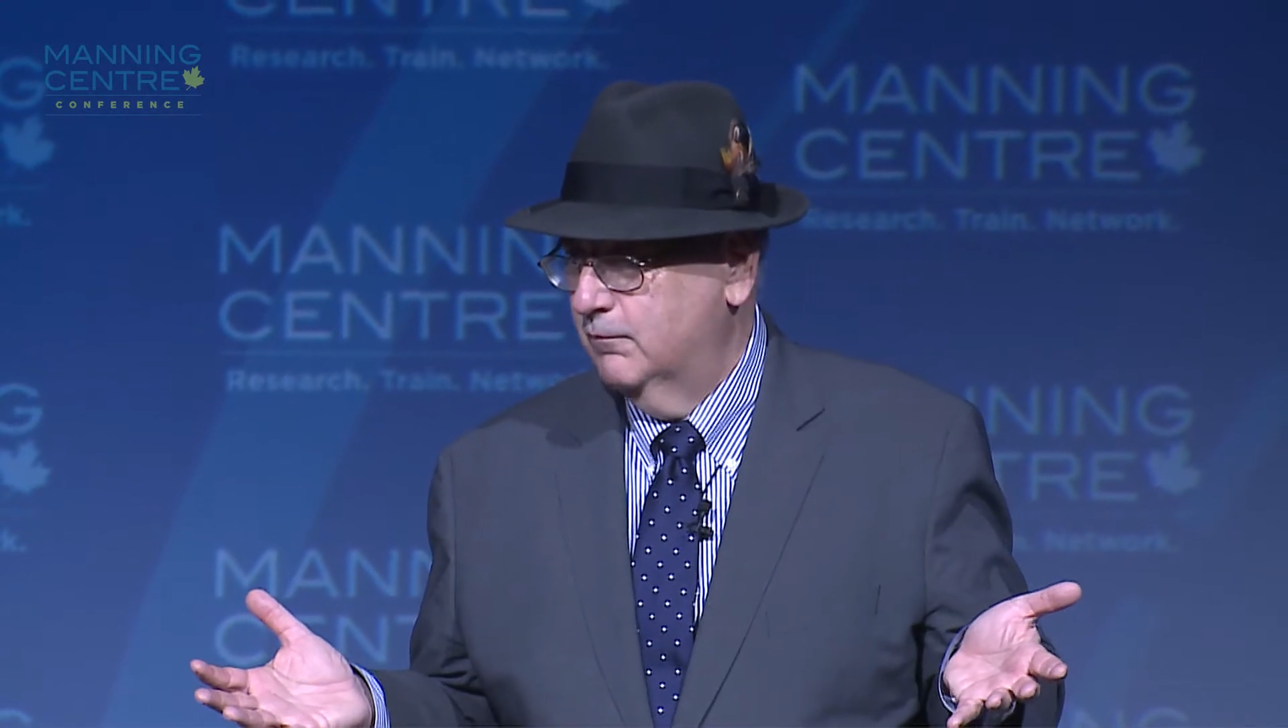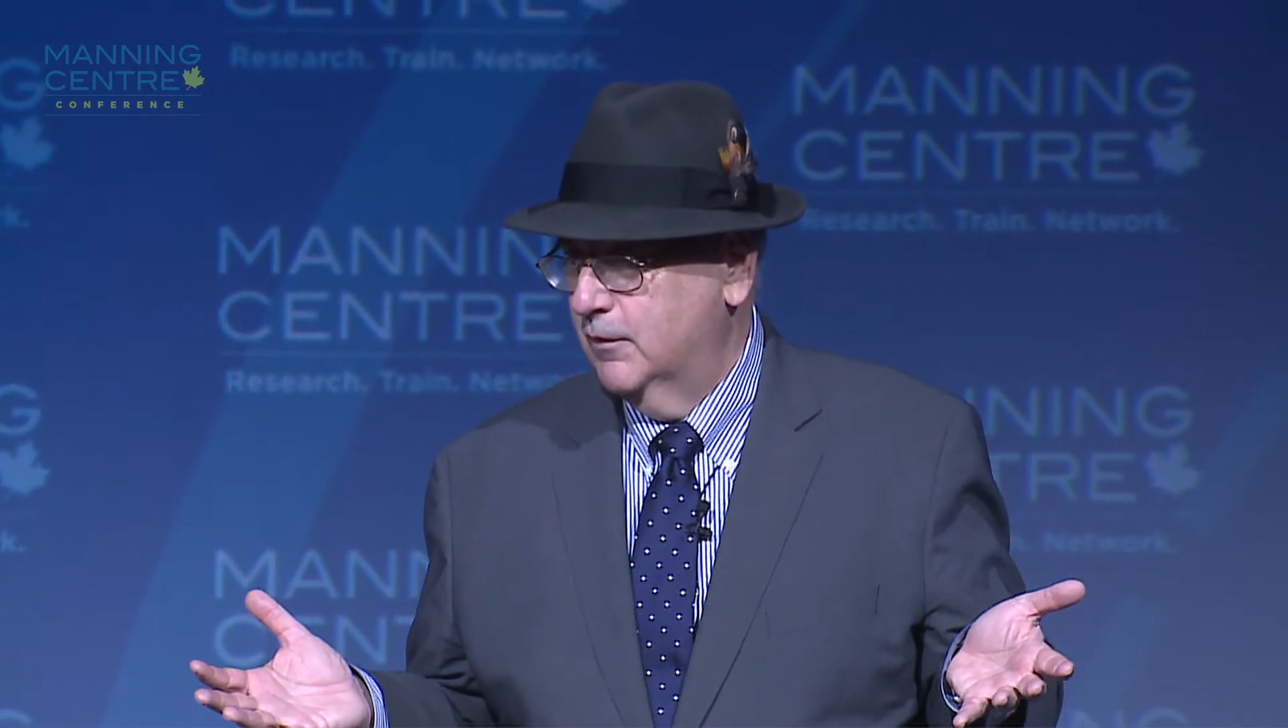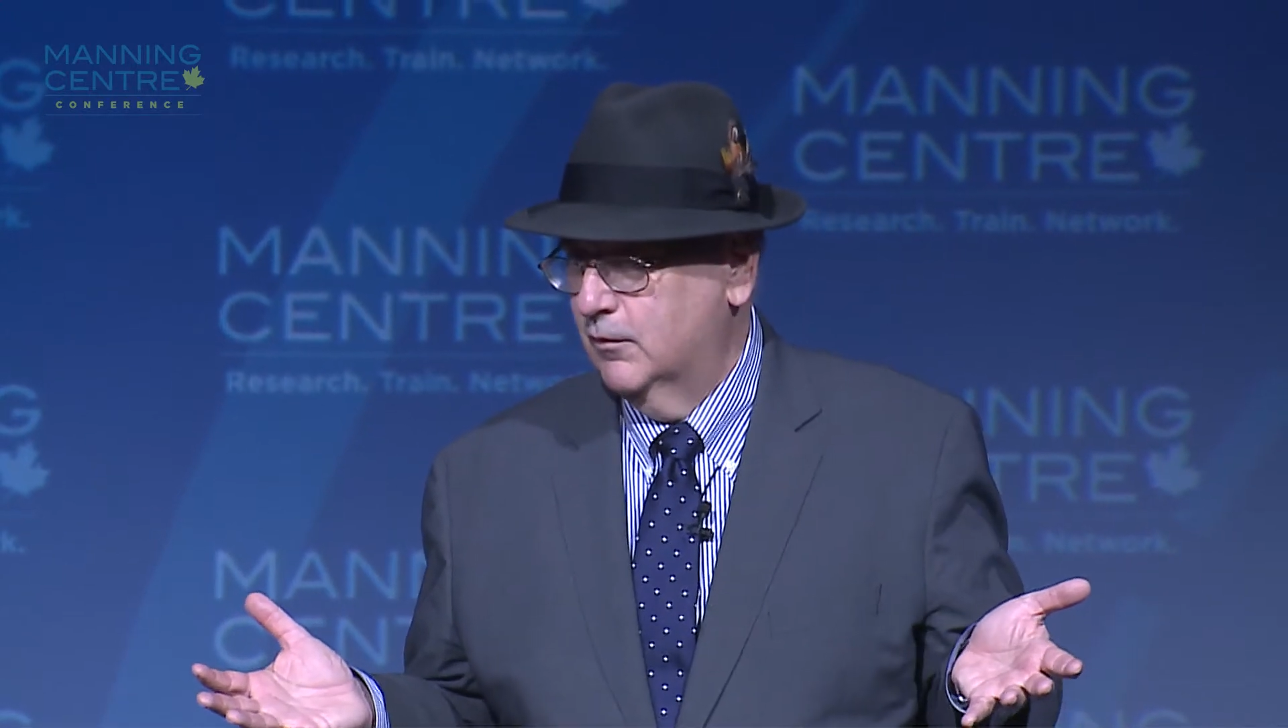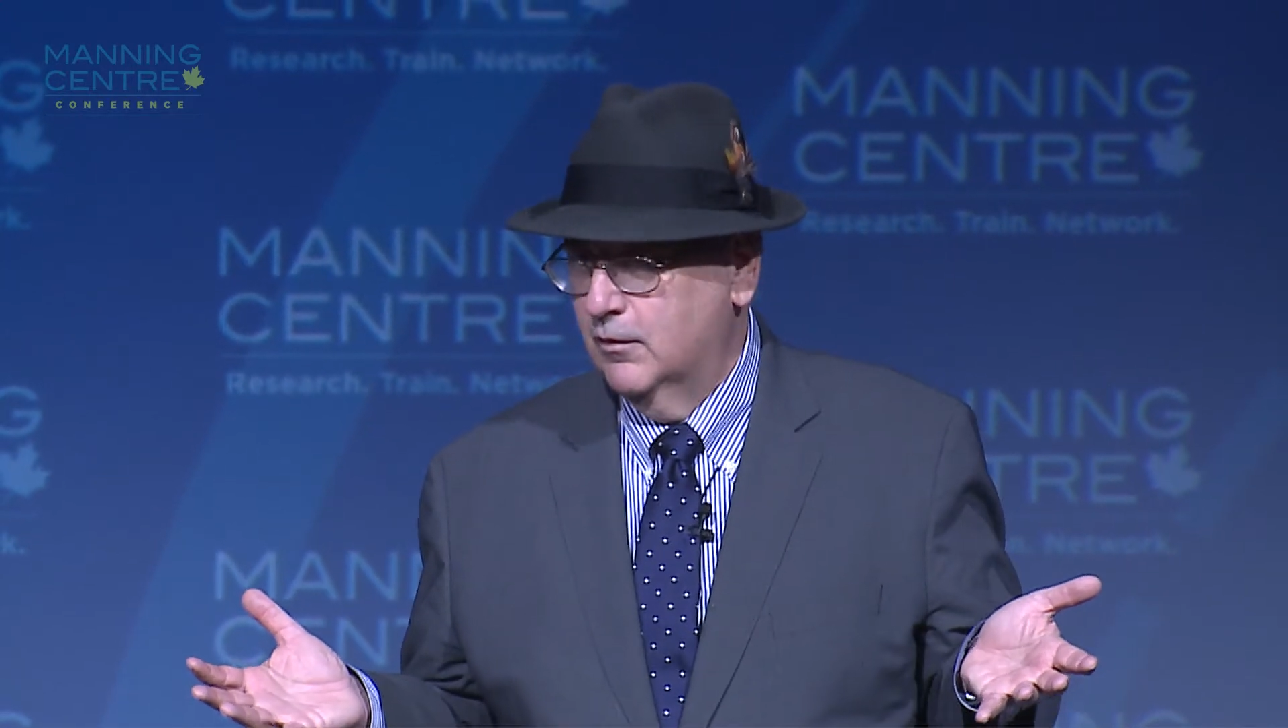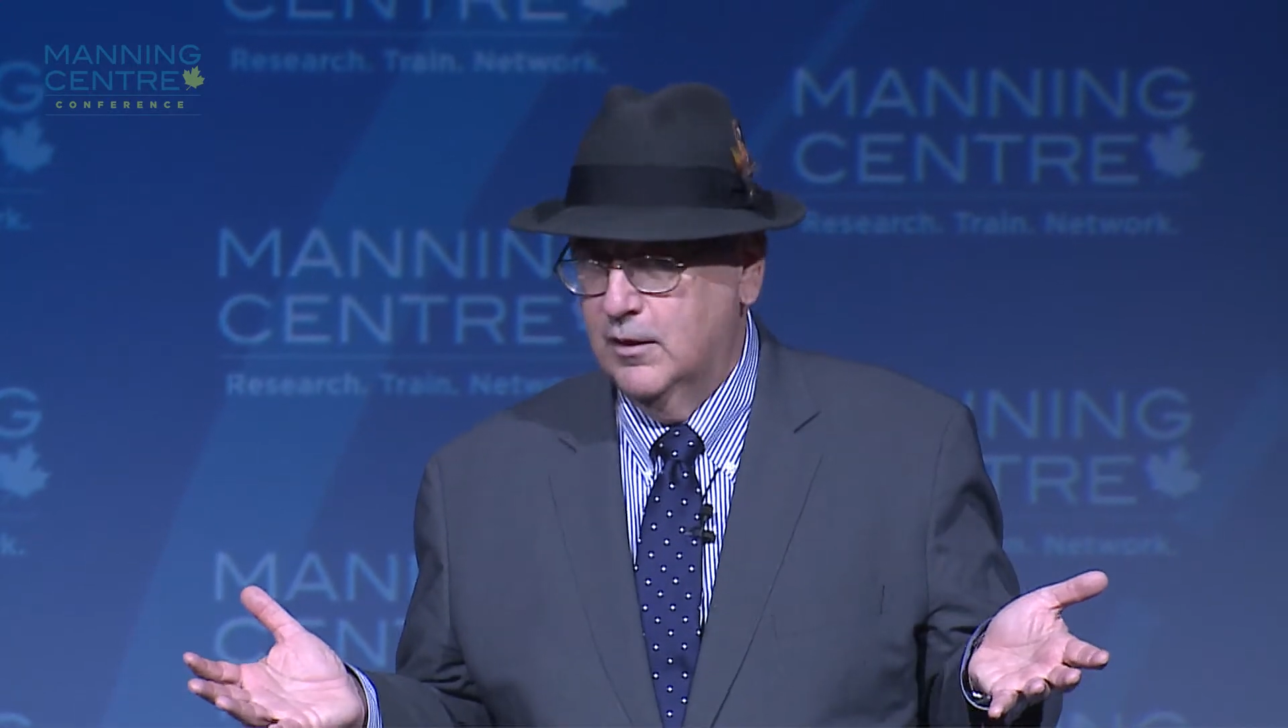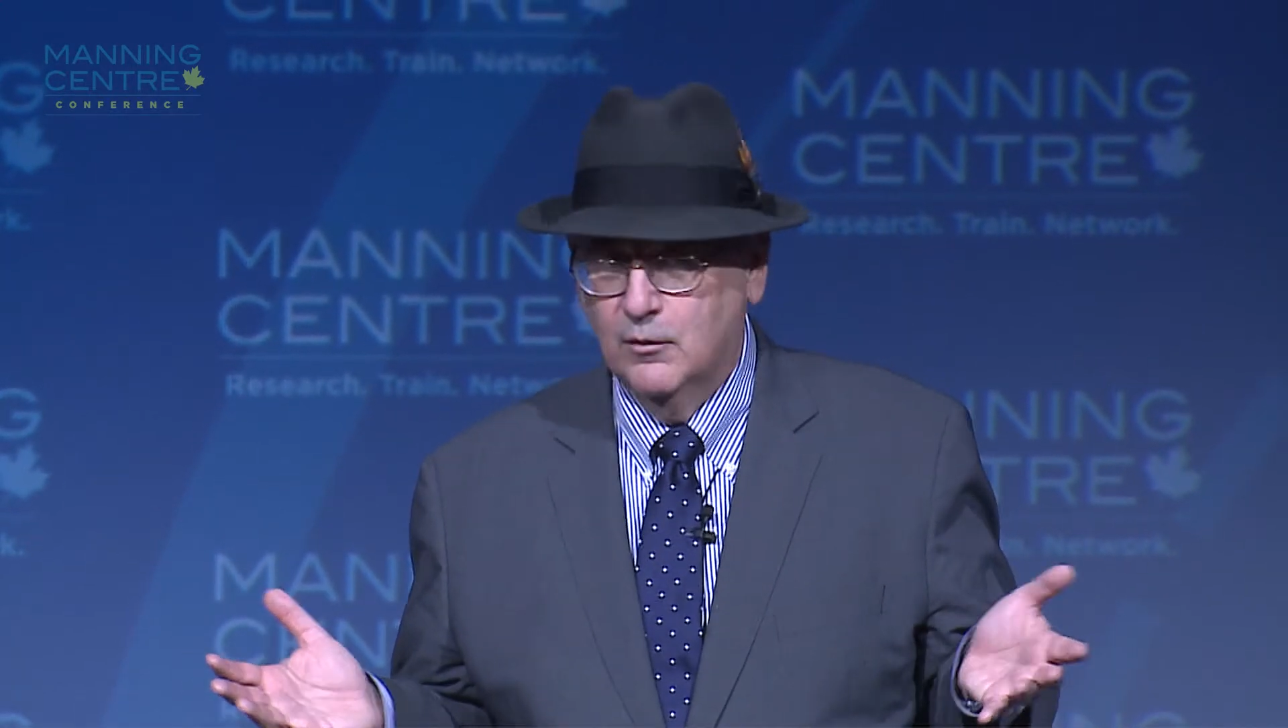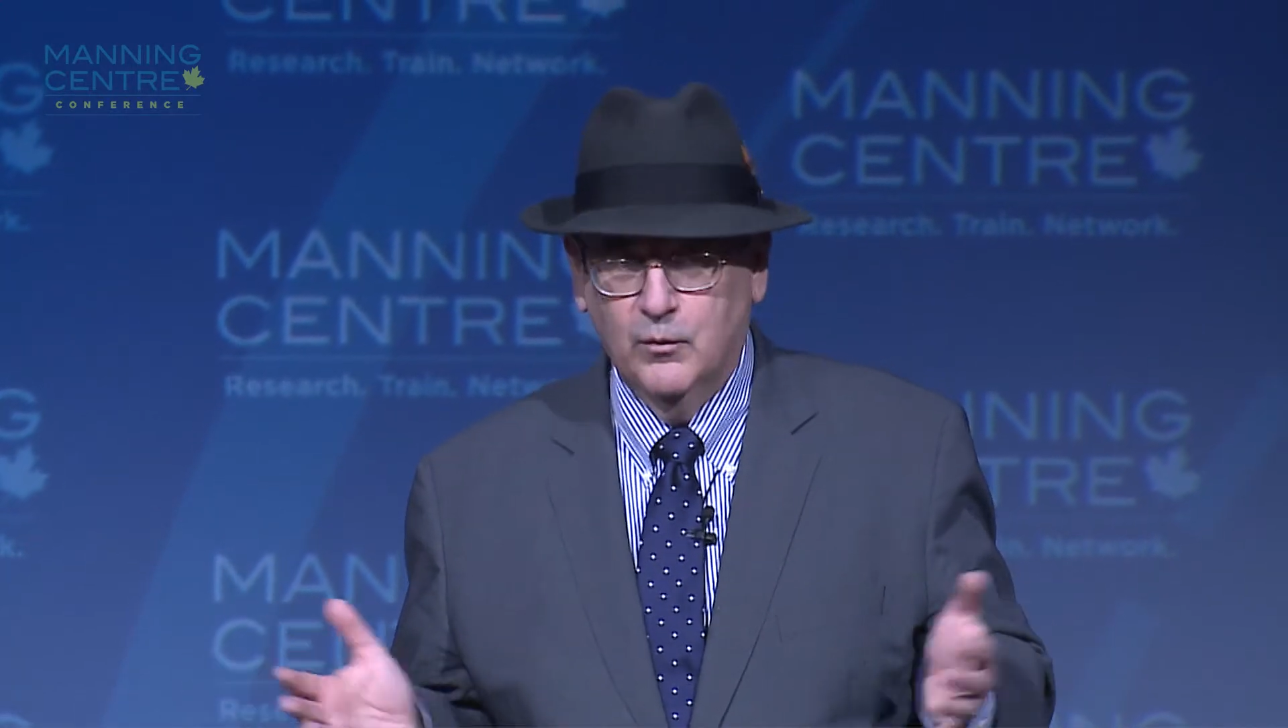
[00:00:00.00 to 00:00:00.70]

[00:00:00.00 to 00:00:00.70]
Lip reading: figured it out